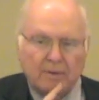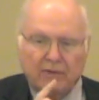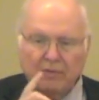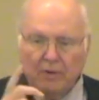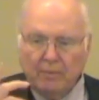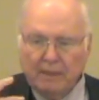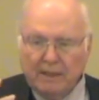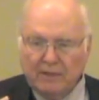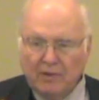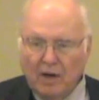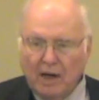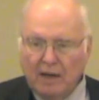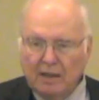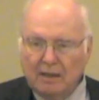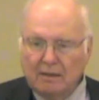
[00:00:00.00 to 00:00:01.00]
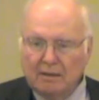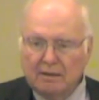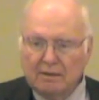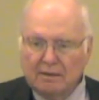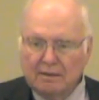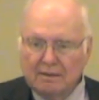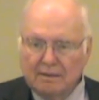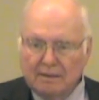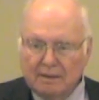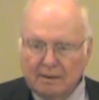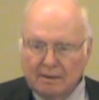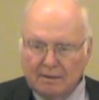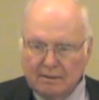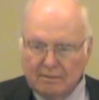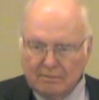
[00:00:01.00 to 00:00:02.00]
So my daughter
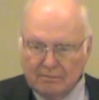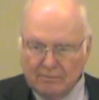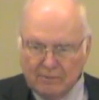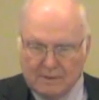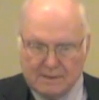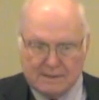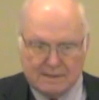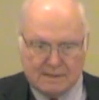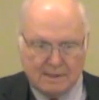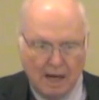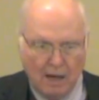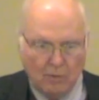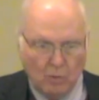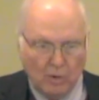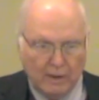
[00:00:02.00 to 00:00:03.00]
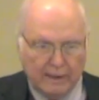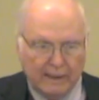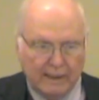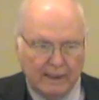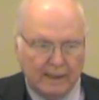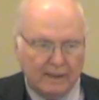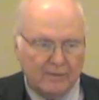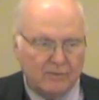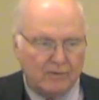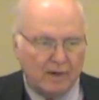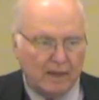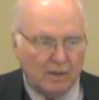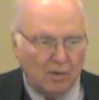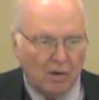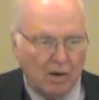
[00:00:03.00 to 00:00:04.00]
was not working, and so
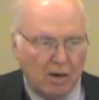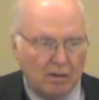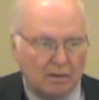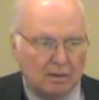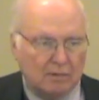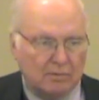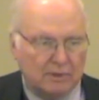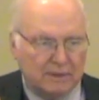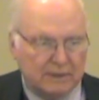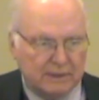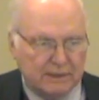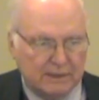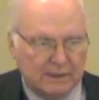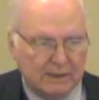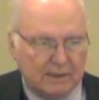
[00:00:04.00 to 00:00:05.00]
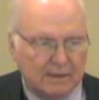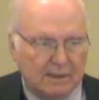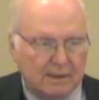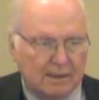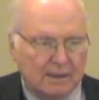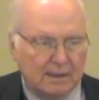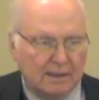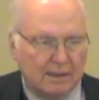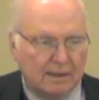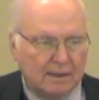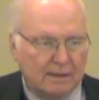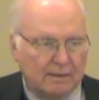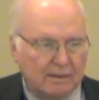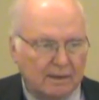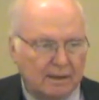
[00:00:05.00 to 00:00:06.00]
I called her, would she
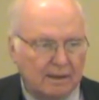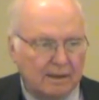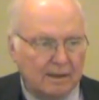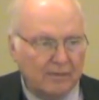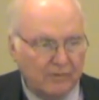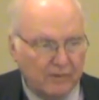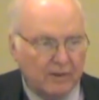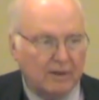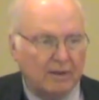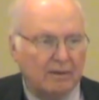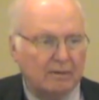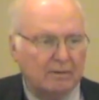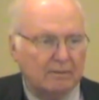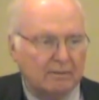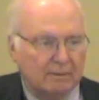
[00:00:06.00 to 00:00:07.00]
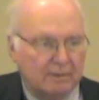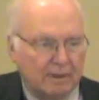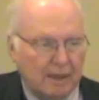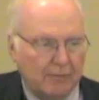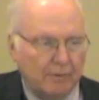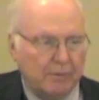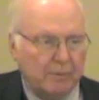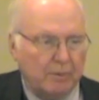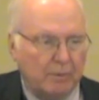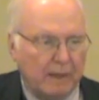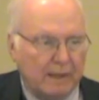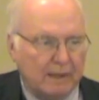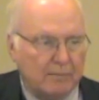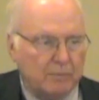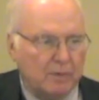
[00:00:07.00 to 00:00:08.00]
consider helping me
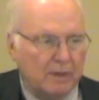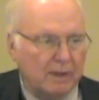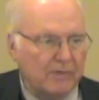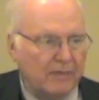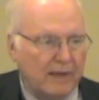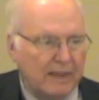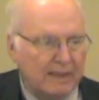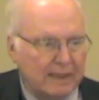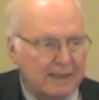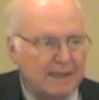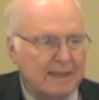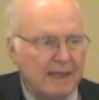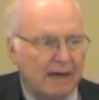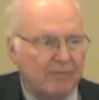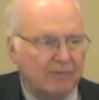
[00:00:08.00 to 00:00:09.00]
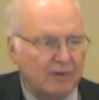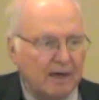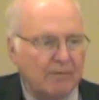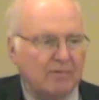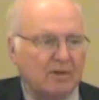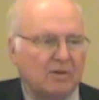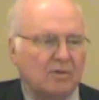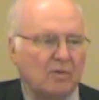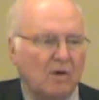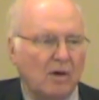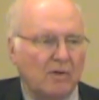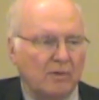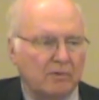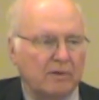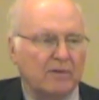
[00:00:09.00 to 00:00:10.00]
write the book, because I didn't have time to do
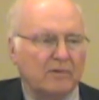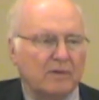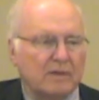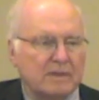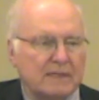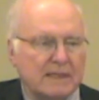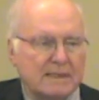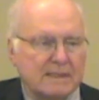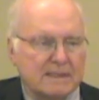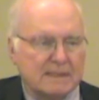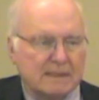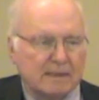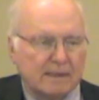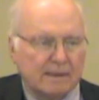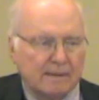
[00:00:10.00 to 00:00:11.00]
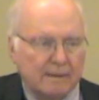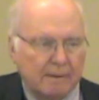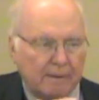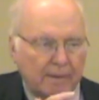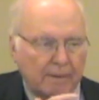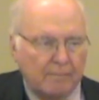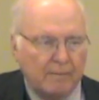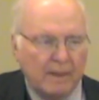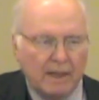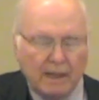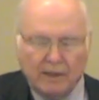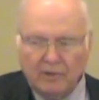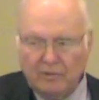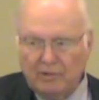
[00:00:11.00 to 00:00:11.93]
all the research necessary, and I could